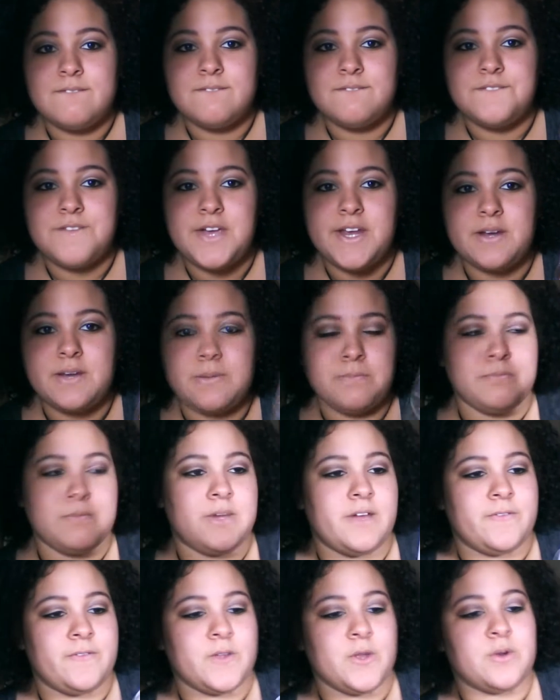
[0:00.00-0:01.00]
Venom
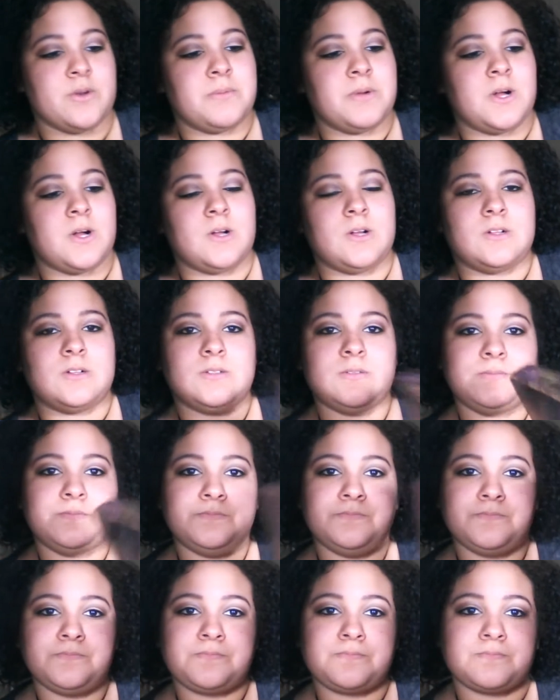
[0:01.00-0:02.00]
by Fiona Paul.
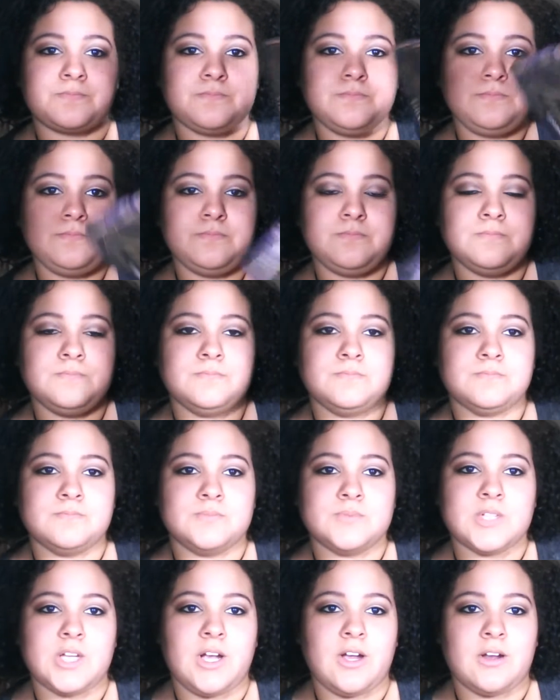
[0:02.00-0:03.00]

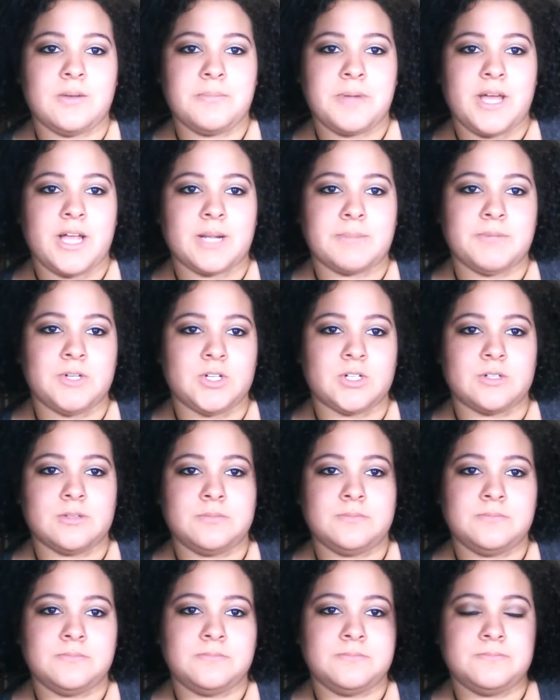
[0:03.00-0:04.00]
Hardback book.
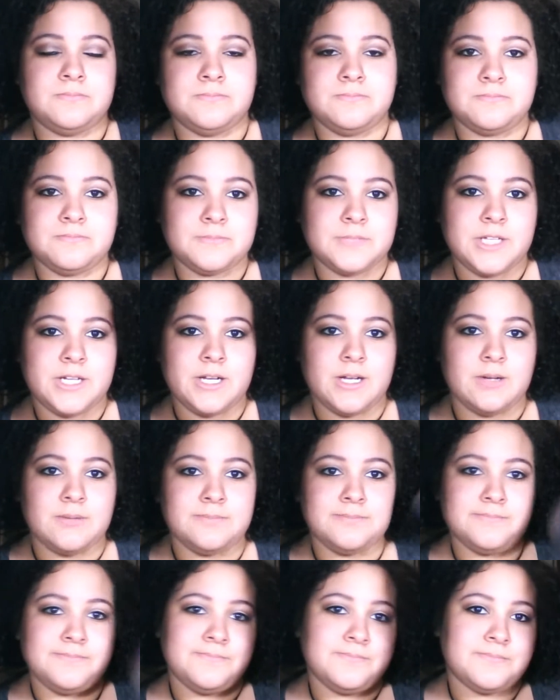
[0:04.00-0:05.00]
You know,
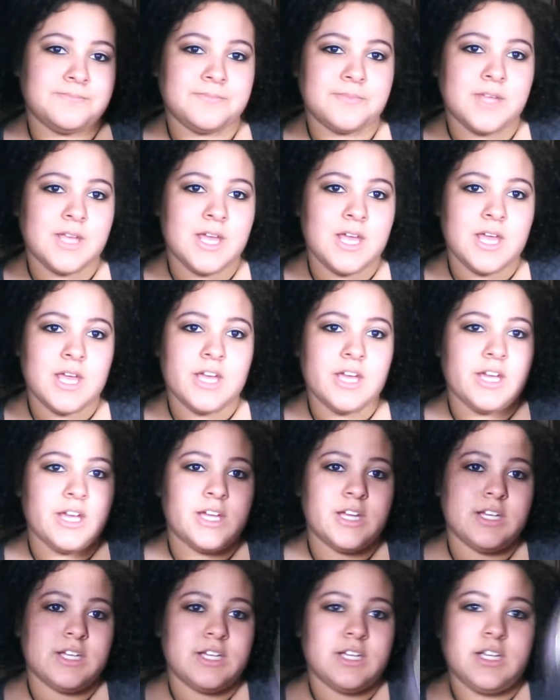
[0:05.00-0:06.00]

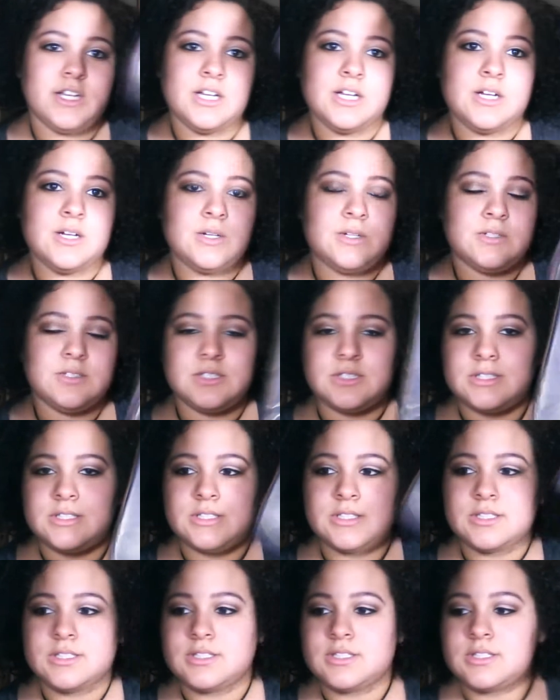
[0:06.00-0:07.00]

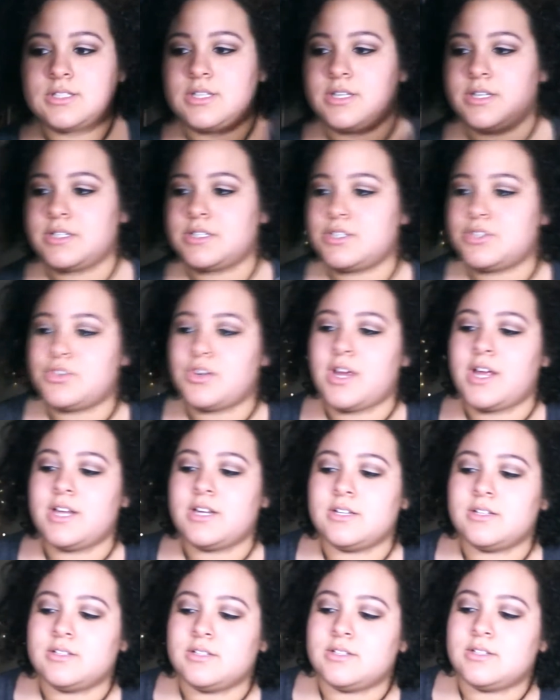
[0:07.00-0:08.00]
there's a
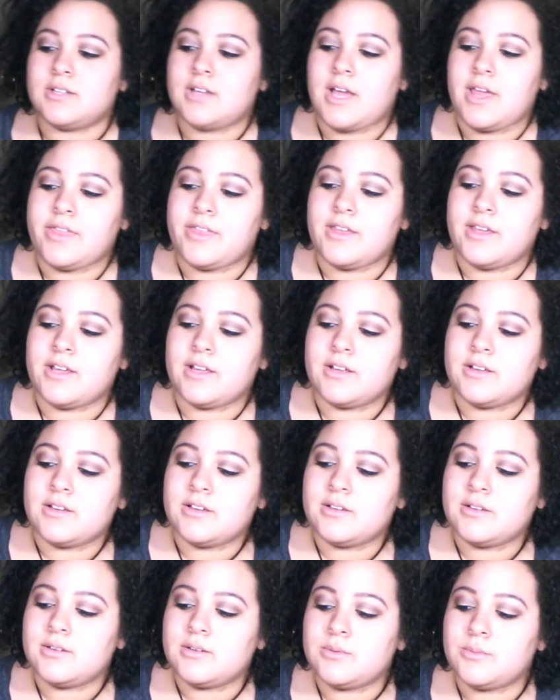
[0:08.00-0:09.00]
trend, I think,
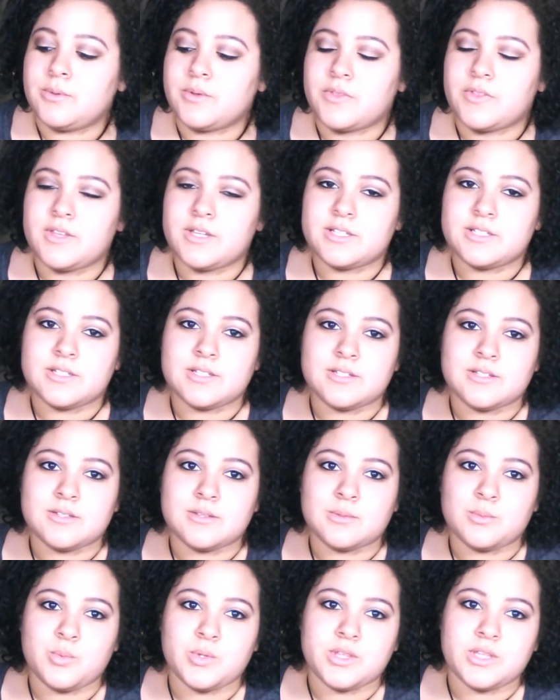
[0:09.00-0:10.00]
with this
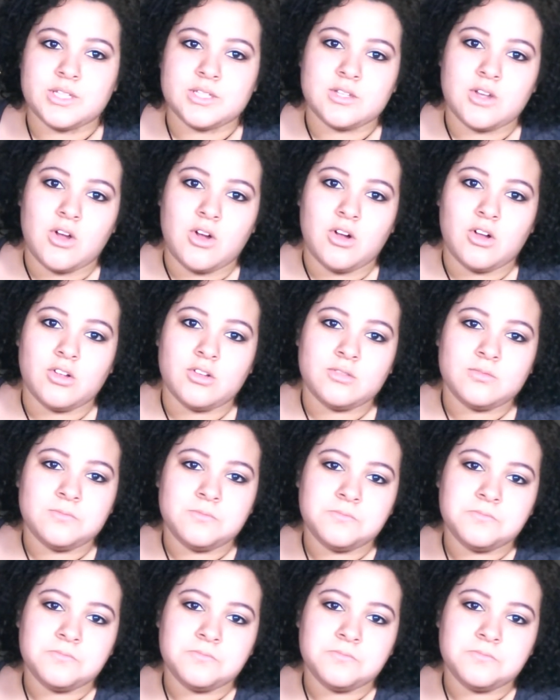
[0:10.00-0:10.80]
haul.